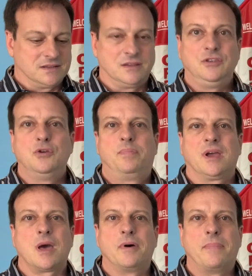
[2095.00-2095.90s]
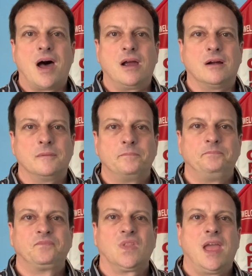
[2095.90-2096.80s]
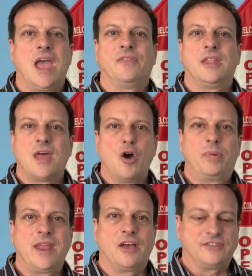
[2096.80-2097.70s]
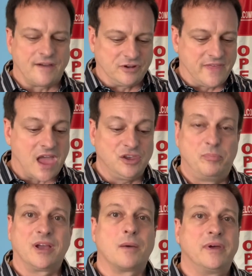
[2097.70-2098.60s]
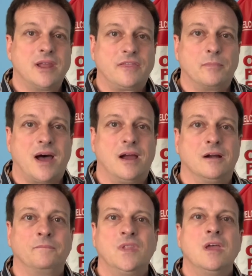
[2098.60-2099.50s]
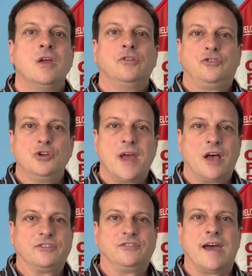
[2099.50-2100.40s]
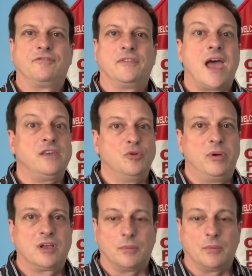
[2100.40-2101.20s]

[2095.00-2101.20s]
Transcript: you pick up a buyer. And then open house after that, you pick up another buyer. Two houses after that, you pick up